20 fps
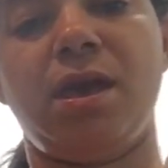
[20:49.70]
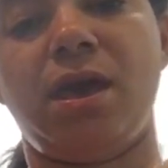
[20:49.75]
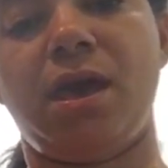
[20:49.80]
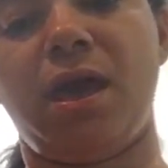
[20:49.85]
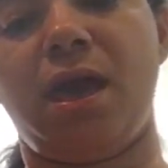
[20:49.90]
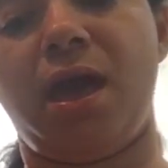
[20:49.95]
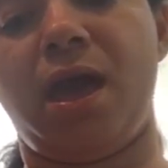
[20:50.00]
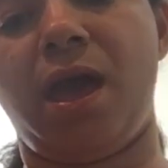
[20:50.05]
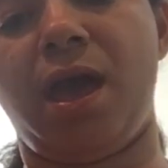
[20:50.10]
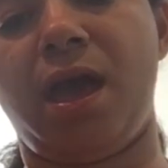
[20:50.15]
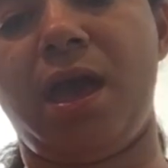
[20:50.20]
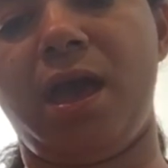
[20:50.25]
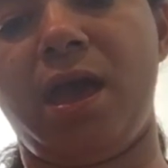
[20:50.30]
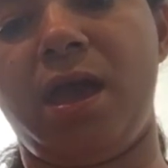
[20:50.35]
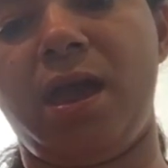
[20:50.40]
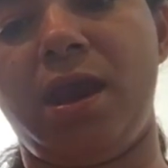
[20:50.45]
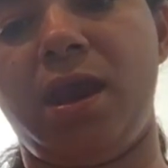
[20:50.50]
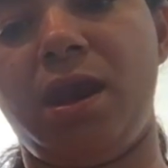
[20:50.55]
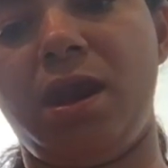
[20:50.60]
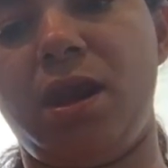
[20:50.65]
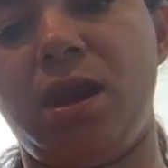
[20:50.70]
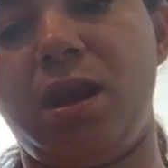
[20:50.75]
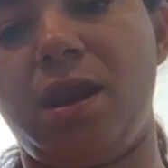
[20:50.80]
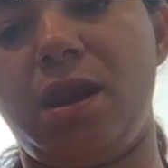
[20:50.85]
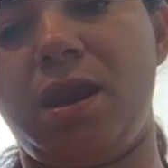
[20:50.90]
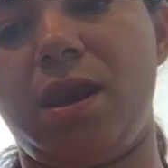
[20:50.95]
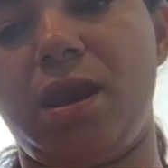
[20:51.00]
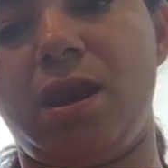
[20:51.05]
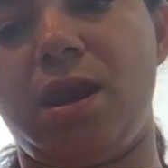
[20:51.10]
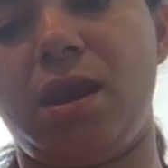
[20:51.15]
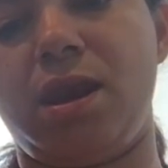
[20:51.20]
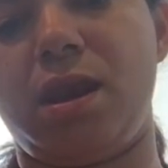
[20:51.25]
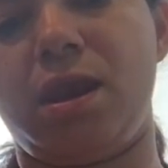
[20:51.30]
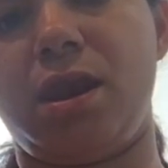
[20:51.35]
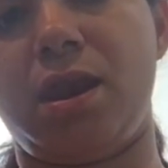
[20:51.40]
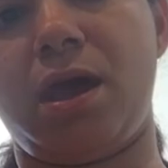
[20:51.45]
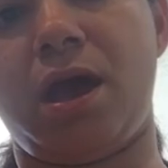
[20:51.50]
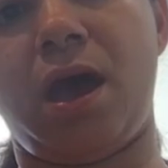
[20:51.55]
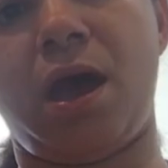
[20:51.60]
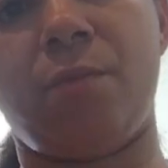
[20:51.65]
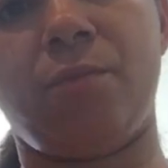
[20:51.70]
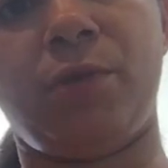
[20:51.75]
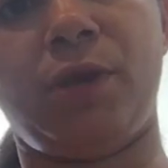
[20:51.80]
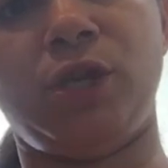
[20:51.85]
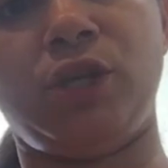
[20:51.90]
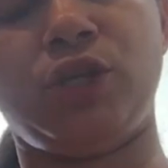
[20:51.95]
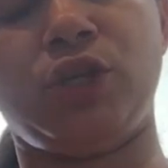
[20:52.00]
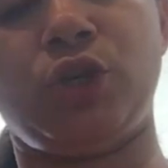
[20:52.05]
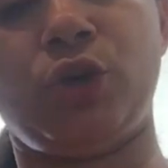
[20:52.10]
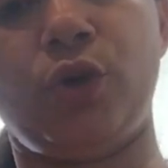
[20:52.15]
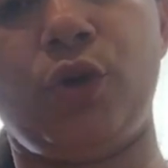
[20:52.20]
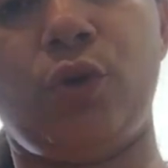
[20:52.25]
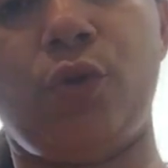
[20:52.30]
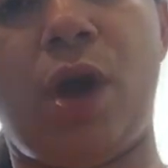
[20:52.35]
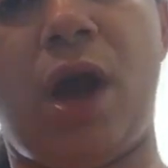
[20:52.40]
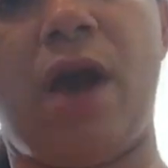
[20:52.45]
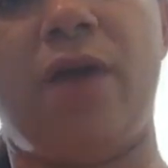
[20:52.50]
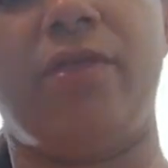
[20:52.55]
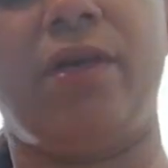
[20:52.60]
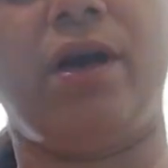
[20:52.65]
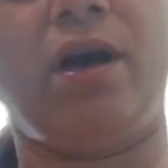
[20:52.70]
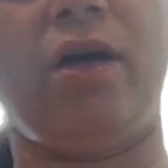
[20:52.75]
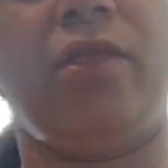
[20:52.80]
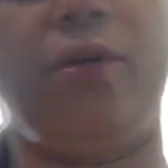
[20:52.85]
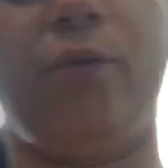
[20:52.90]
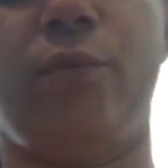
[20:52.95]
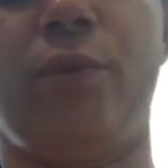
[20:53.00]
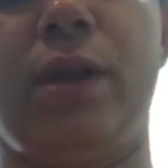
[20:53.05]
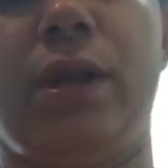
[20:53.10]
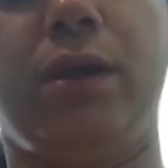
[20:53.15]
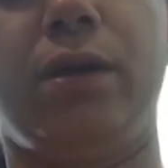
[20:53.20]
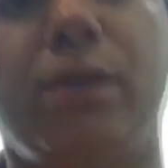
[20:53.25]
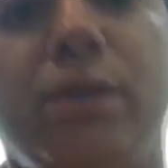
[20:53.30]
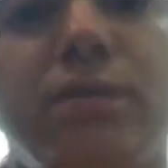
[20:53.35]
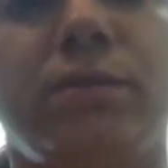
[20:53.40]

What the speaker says: and I'm going to show you how the other one looks